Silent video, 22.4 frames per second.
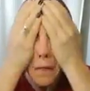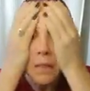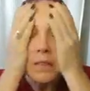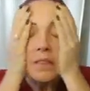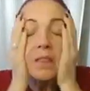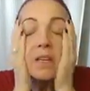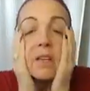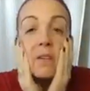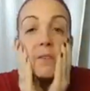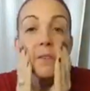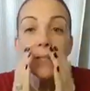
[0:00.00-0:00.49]

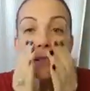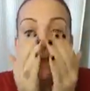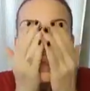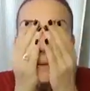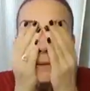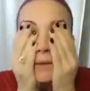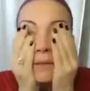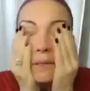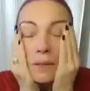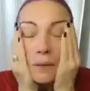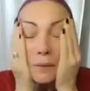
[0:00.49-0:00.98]
this is
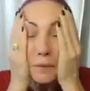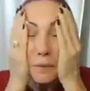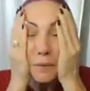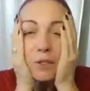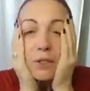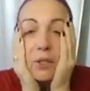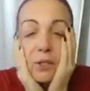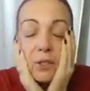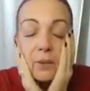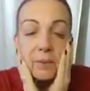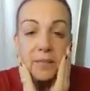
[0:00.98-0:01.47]
going to
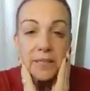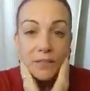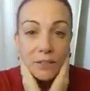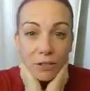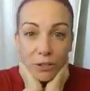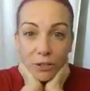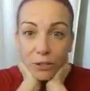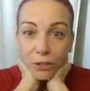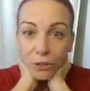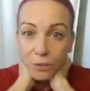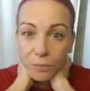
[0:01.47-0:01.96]
absorb in
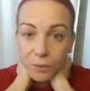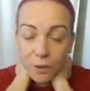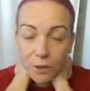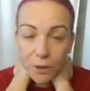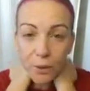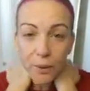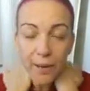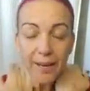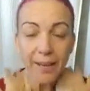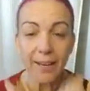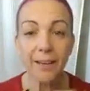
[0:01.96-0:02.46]
super
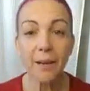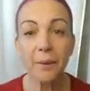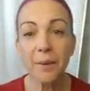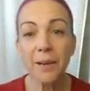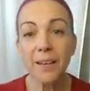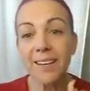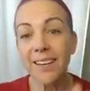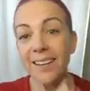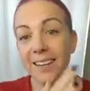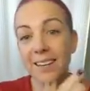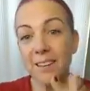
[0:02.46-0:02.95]
quick, and I'm
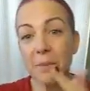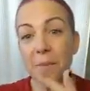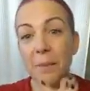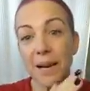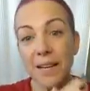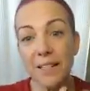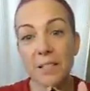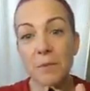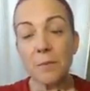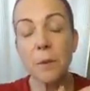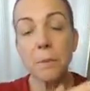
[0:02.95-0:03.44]
going to get the
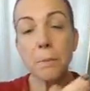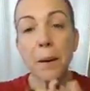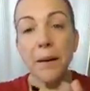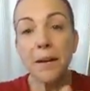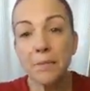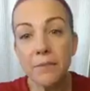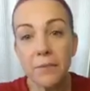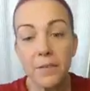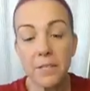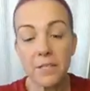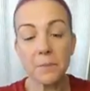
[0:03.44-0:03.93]
maximum
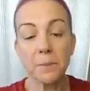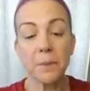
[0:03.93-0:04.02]
benefits.